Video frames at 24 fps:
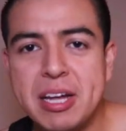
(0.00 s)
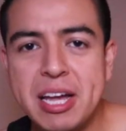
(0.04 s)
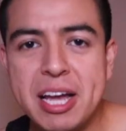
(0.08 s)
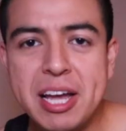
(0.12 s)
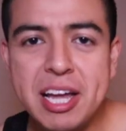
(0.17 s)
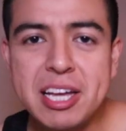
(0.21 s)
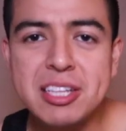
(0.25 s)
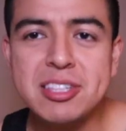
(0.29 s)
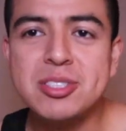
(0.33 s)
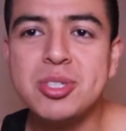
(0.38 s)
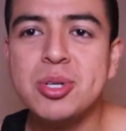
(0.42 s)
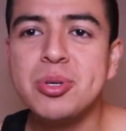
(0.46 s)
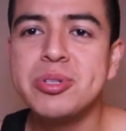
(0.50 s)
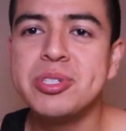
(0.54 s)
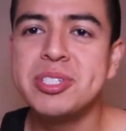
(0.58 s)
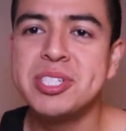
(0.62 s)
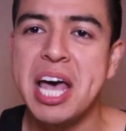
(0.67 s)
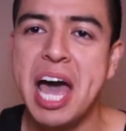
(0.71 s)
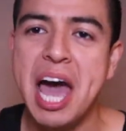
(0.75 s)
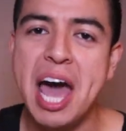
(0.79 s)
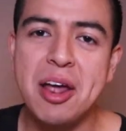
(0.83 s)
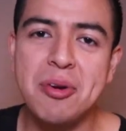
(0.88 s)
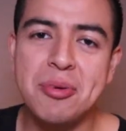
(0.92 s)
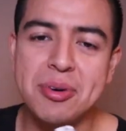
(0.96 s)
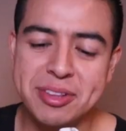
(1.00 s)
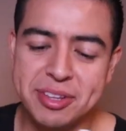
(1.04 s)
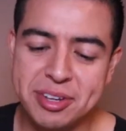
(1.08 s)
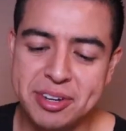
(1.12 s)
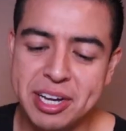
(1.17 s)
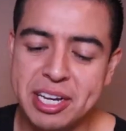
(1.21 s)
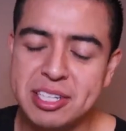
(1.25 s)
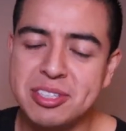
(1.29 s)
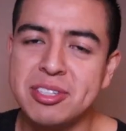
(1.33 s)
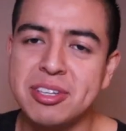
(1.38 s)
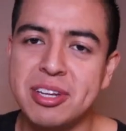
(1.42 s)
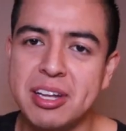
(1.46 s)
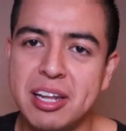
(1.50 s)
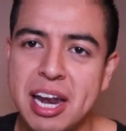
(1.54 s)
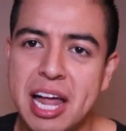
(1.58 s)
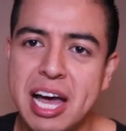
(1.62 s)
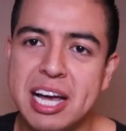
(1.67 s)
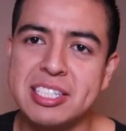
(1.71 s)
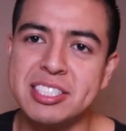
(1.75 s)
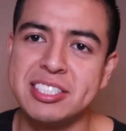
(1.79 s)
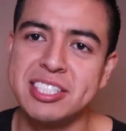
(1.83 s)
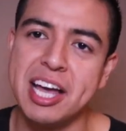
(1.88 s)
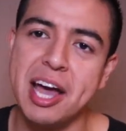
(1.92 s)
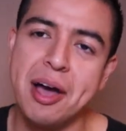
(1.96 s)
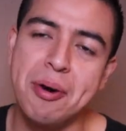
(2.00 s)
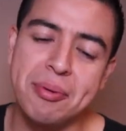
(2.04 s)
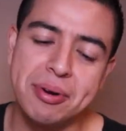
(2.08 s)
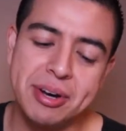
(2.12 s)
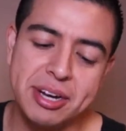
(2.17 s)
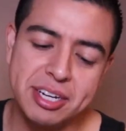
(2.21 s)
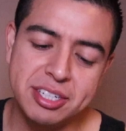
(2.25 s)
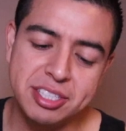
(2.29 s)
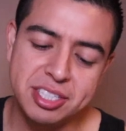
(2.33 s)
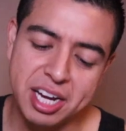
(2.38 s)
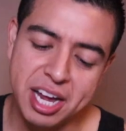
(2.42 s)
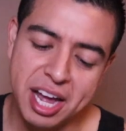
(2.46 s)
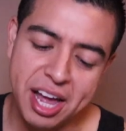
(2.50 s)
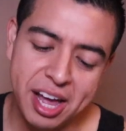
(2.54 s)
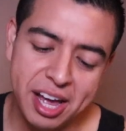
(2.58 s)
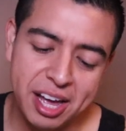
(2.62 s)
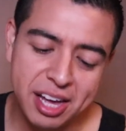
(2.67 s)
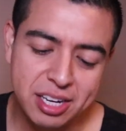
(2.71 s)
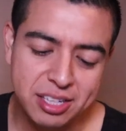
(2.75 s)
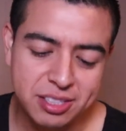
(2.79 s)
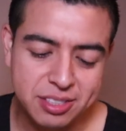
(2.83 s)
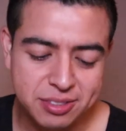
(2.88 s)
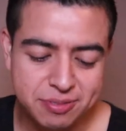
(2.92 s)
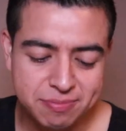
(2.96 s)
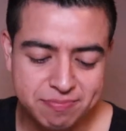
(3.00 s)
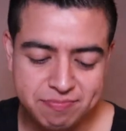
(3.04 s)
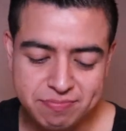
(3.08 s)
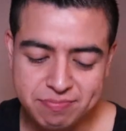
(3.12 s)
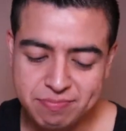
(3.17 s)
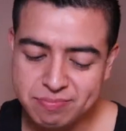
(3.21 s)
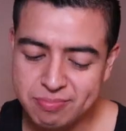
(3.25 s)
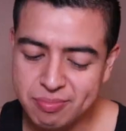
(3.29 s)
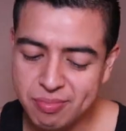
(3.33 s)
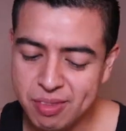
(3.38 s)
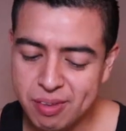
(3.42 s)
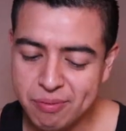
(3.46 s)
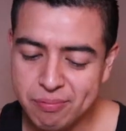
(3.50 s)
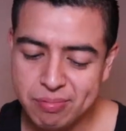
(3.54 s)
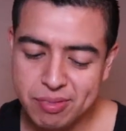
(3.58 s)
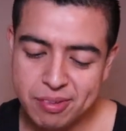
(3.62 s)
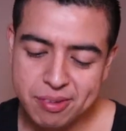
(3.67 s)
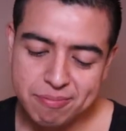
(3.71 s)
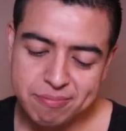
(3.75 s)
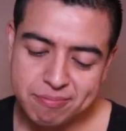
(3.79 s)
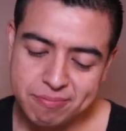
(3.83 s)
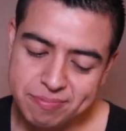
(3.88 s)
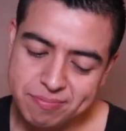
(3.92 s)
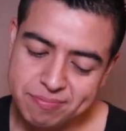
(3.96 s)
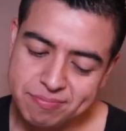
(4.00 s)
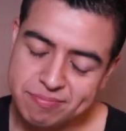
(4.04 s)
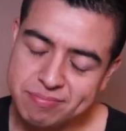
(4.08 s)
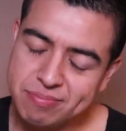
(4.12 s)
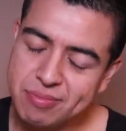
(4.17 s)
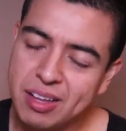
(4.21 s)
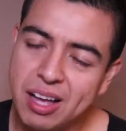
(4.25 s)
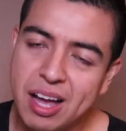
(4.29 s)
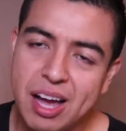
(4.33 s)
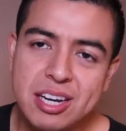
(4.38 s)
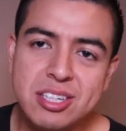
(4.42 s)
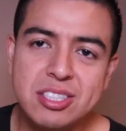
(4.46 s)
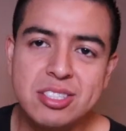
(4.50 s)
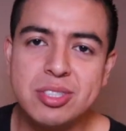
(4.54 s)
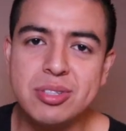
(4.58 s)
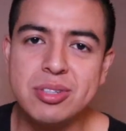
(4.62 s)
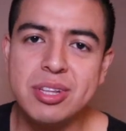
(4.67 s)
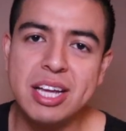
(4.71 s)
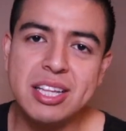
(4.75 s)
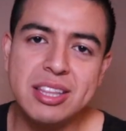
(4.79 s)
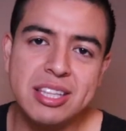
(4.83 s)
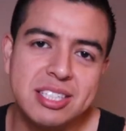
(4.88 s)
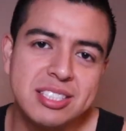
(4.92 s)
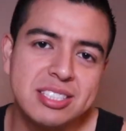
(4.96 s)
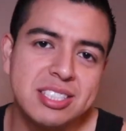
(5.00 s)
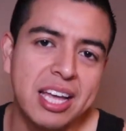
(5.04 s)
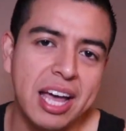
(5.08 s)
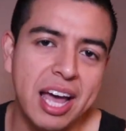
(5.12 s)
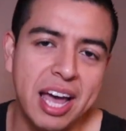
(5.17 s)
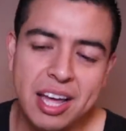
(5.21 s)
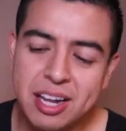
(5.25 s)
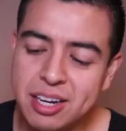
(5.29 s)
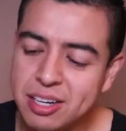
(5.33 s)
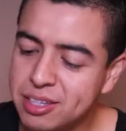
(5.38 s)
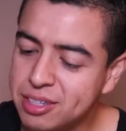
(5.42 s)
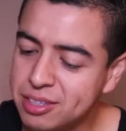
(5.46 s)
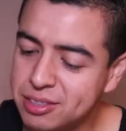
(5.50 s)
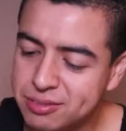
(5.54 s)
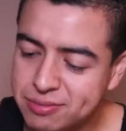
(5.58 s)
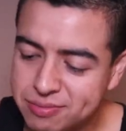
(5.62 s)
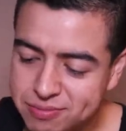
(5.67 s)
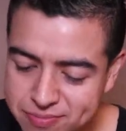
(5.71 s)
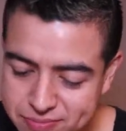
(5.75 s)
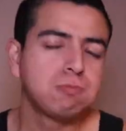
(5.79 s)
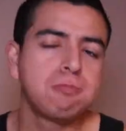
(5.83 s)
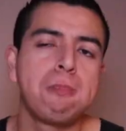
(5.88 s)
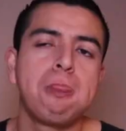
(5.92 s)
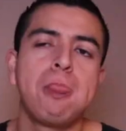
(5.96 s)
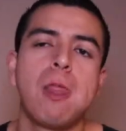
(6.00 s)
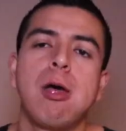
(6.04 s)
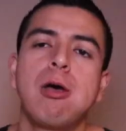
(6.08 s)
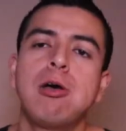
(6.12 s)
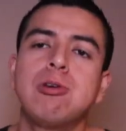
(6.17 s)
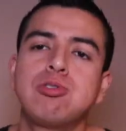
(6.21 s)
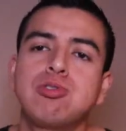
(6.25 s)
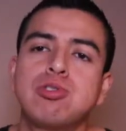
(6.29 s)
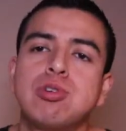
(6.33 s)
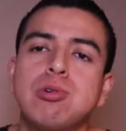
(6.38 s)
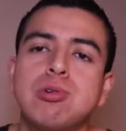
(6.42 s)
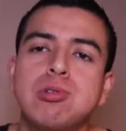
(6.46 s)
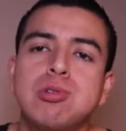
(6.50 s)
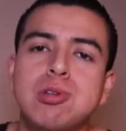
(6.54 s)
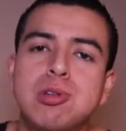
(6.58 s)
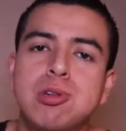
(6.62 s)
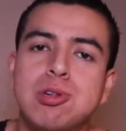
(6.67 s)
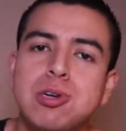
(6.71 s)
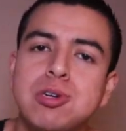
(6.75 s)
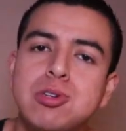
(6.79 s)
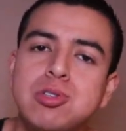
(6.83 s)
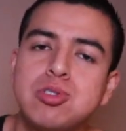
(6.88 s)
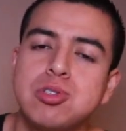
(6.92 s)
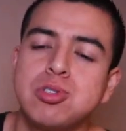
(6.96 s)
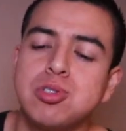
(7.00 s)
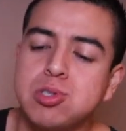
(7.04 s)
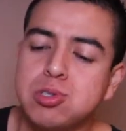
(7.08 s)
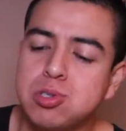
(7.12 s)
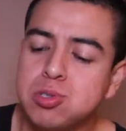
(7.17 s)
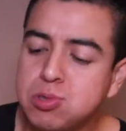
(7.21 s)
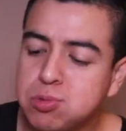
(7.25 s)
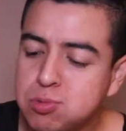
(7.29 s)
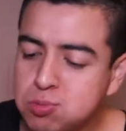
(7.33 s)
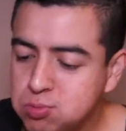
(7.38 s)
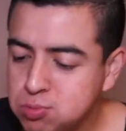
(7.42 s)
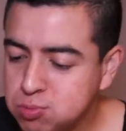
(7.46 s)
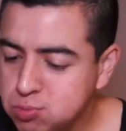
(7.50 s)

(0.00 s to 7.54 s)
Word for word: It gets so sad when you get to the last sandwich and I just don't like things to end. It's so delicious.